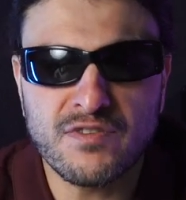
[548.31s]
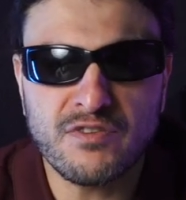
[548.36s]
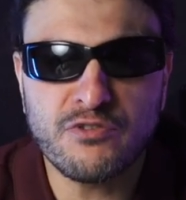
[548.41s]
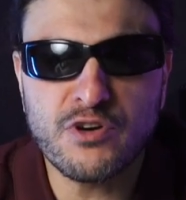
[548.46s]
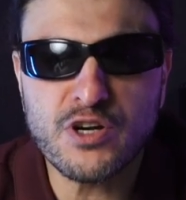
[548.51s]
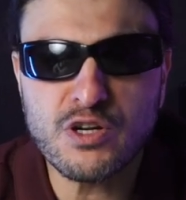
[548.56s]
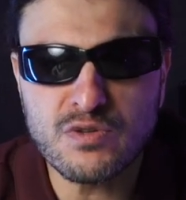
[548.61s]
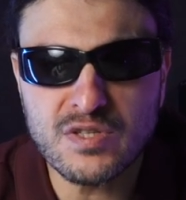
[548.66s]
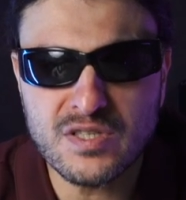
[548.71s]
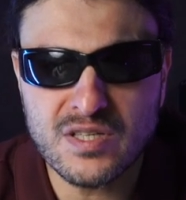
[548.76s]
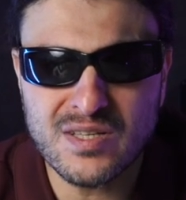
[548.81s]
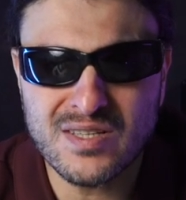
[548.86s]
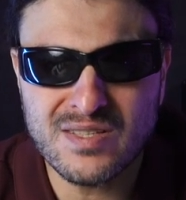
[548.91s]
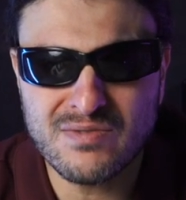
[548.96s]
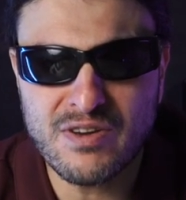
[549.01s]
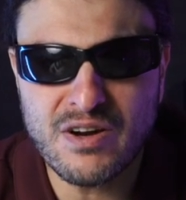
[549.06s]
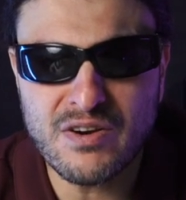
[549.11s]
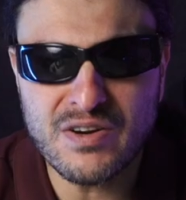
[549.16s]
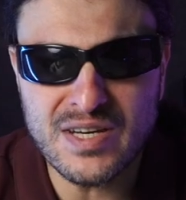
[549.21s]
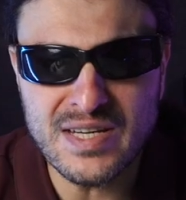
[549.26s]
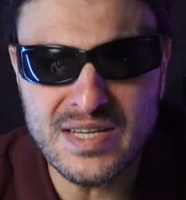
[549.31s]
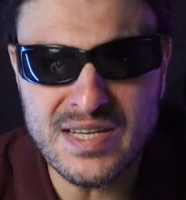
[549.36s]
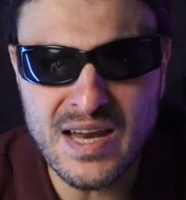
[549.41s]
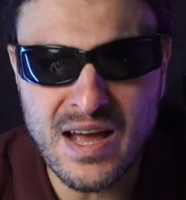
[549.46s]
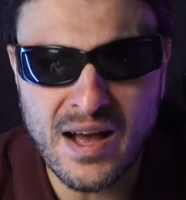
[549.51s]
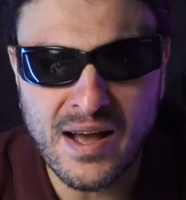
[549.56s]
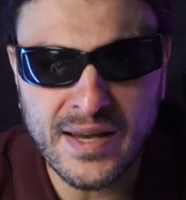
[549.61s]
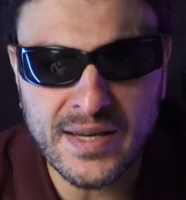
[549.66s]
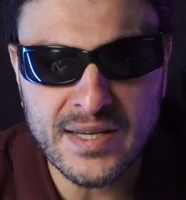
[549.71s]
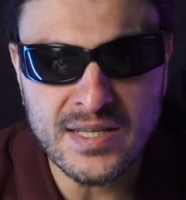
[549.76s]
The frequency is very
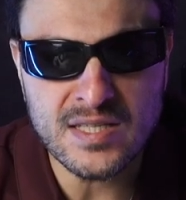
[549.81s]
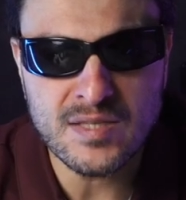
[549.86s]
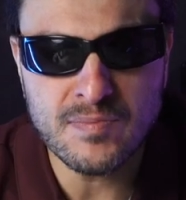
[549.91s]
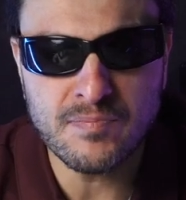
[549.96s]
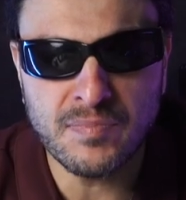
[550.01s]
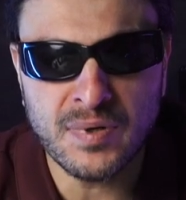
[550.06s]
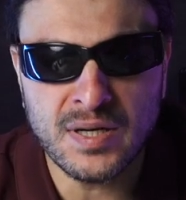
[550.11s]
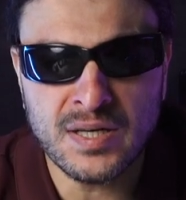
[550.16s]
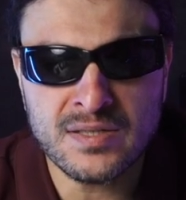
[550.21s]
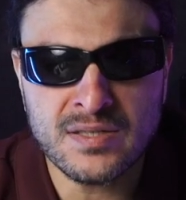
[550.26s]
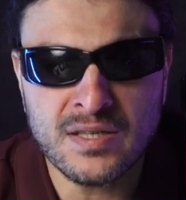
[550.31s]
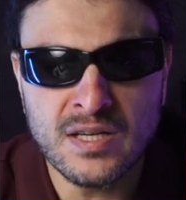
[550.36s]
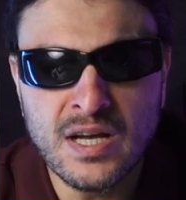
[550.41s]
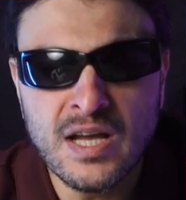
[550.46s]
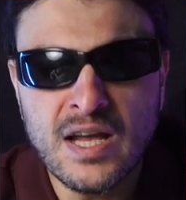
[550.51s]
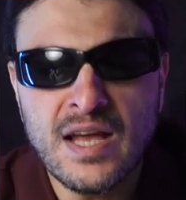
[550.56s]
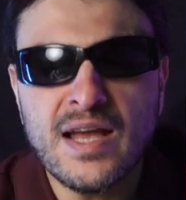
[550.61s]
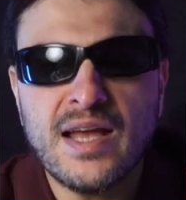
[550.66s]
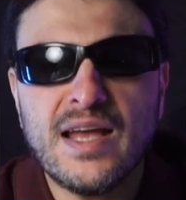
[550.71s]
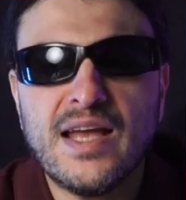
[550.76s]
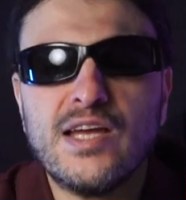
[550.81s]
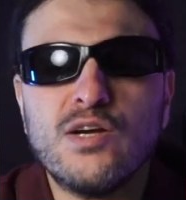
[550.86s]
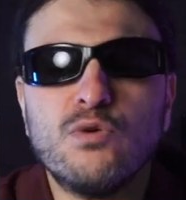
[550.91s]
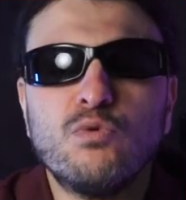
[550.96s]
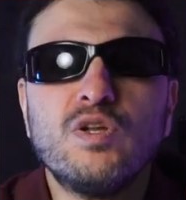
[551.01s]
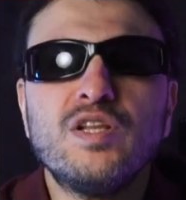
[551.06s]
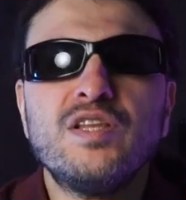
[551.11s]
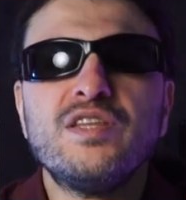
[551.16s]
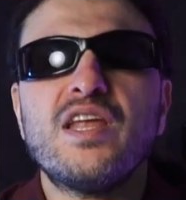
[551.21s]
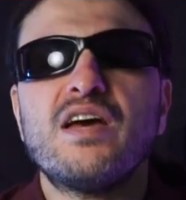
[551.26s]
nice, but it
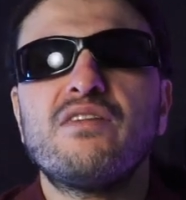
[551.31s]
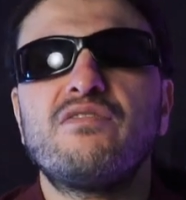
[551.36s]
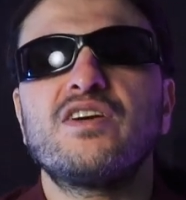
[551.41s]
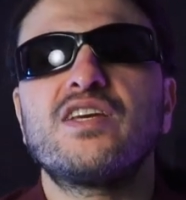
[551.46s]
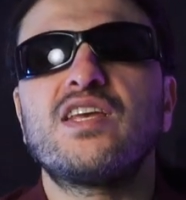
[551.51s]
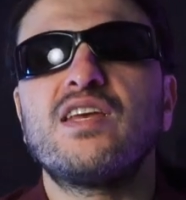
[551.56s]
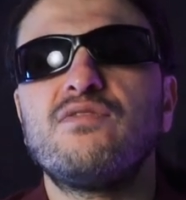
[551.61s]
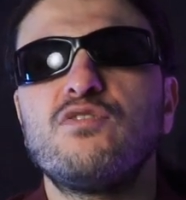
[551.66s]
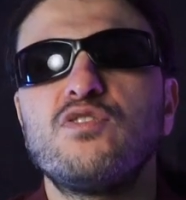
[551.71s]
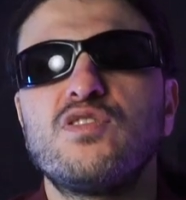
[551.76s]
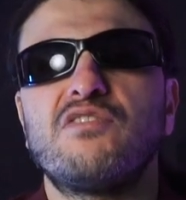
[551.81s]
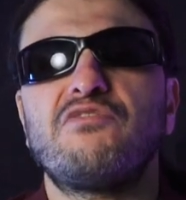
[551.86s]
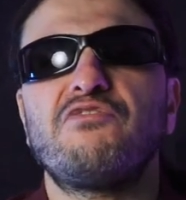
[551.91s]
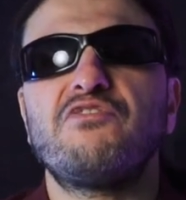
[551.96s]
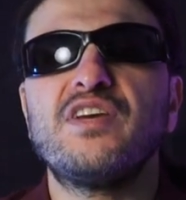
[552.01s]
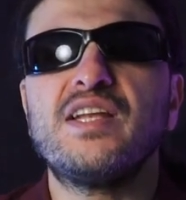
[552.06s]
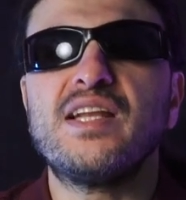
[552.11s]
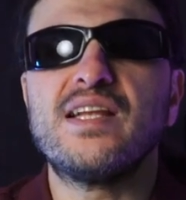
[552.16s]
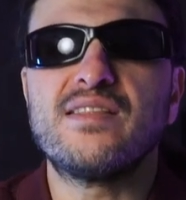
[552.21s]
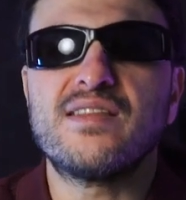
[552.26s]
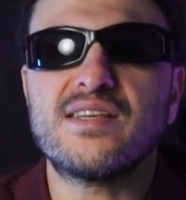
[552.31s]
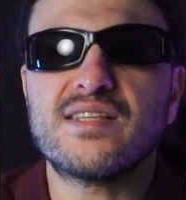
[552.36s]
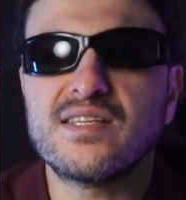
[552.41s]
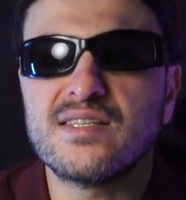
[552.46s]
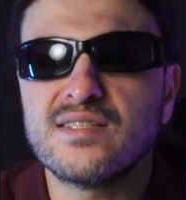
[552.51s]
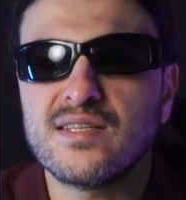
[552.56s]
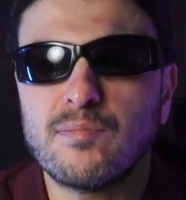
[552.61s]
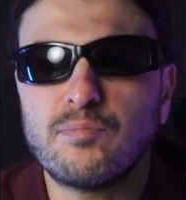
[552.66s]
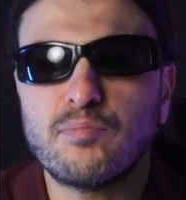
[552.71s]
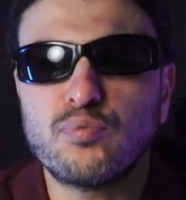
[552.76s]
will never give you the feeling this
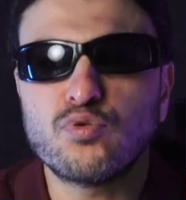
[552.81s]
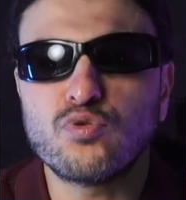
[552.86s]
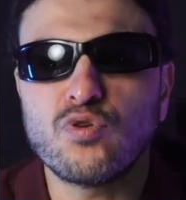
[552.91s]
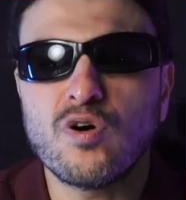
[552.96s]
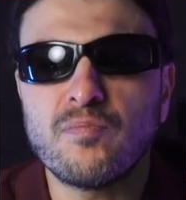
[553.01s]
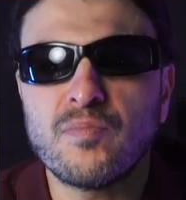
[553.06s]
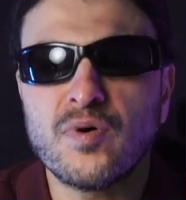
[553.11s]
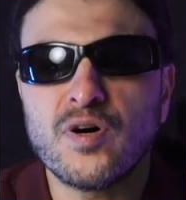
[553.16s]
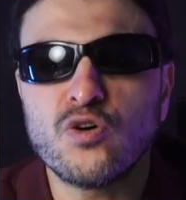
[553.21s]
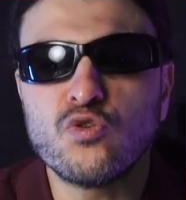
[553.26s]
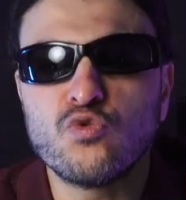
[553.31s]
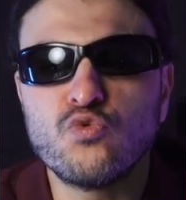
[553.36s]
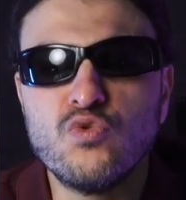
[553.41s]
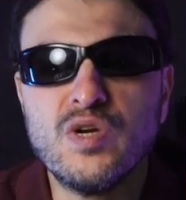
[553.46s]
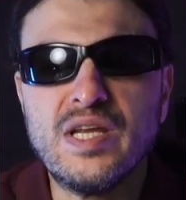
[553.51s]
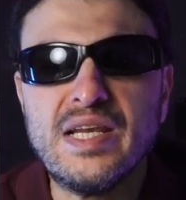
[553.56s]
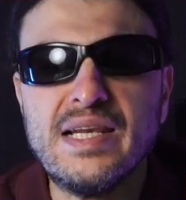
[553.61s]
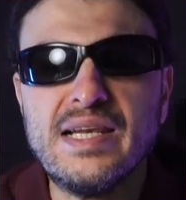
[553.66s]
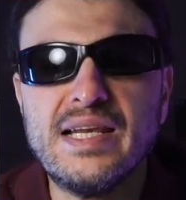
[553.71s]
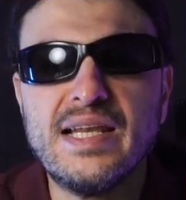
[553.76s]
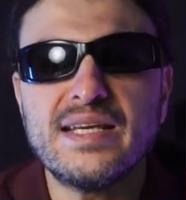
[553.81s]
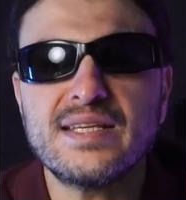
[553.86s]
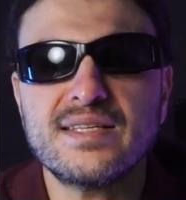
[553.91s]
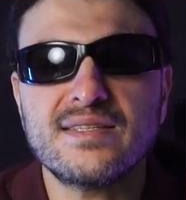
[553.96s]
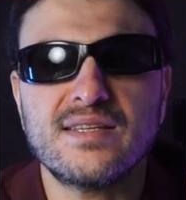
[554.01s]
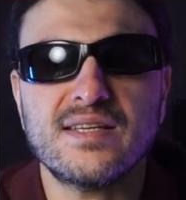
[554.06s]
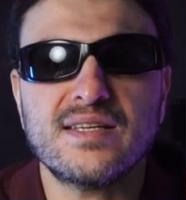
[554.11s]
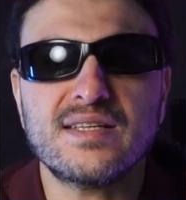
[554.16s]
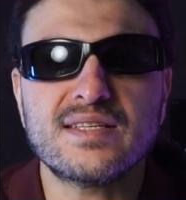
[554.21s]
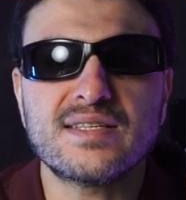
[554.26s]
is a proper,
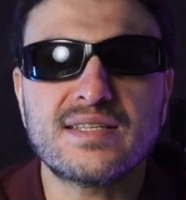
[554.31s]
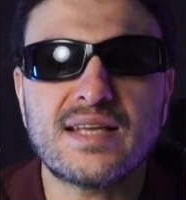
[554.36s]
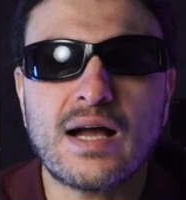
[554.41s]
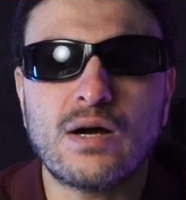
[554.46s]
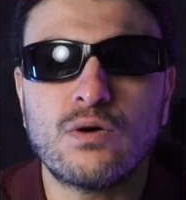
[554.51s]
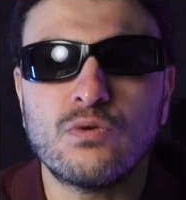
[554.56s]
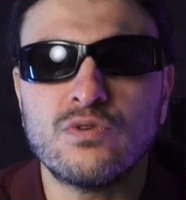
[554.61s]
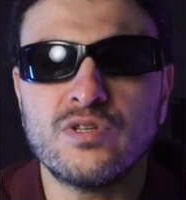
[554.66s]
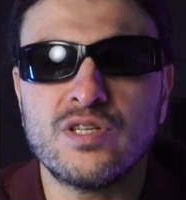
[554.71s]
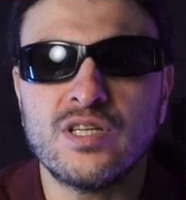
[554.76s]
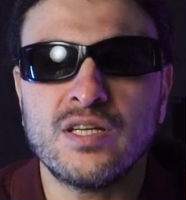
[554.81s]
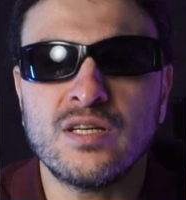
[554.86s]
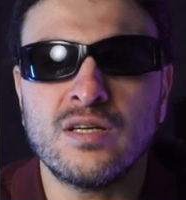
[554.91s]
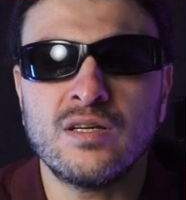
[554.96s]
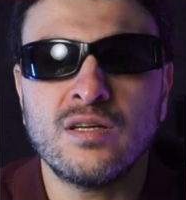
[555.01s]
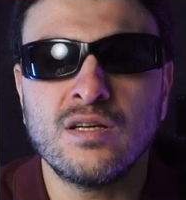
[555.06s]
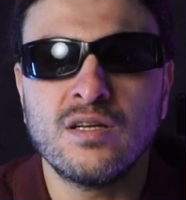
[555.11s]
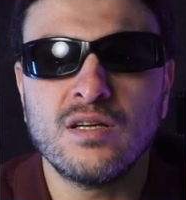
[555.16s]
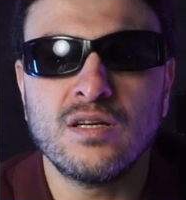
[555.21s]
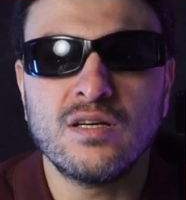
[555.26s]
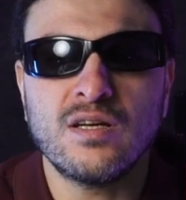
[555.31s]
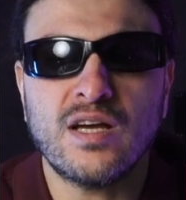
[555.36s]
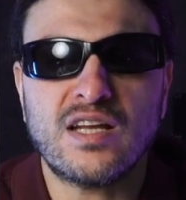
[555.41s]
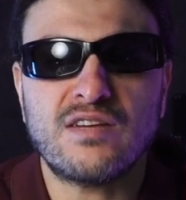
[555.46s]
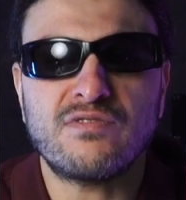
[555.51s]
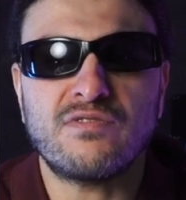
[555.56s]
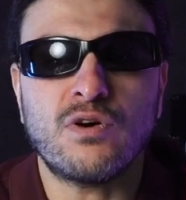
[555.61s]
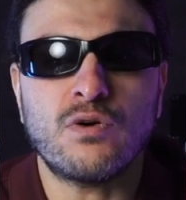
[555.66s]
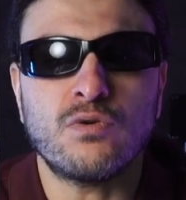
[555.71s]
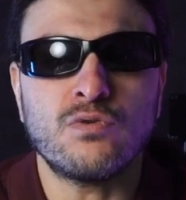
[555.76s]
realistic sounding
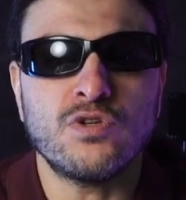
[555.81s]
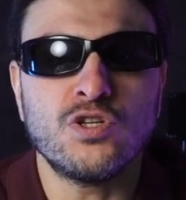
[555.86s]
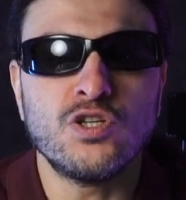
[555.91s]
headphone.